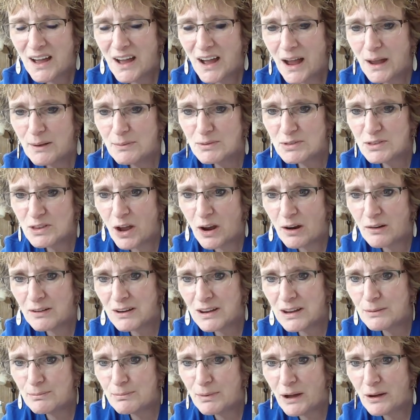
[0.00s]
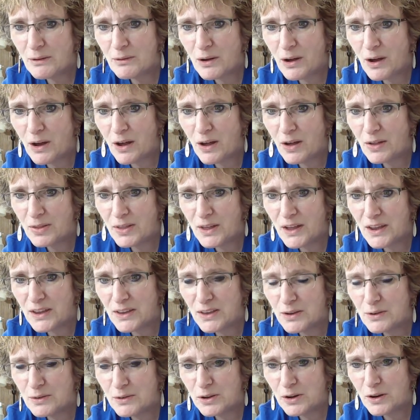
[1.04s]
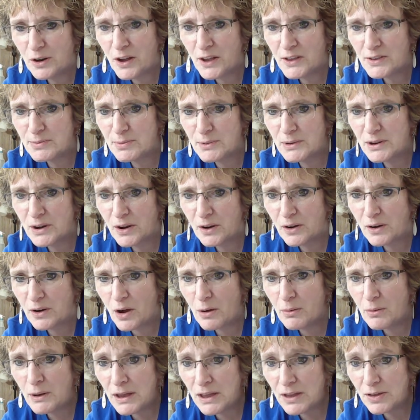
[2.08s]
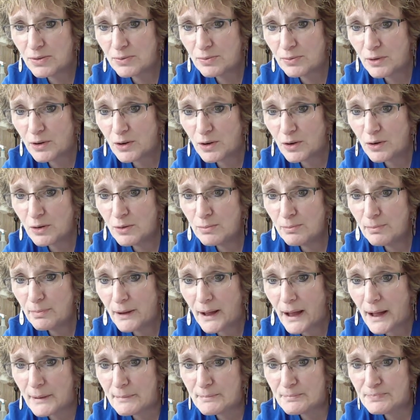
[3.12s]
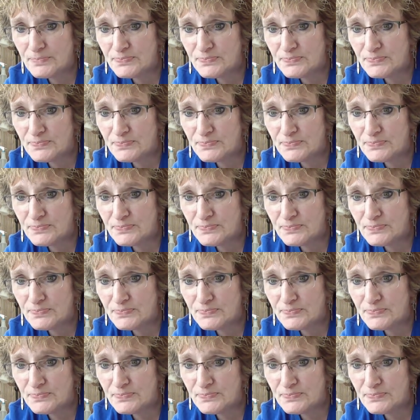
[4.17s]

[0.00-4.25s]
I'm sorry about all that you and your husband are going through, but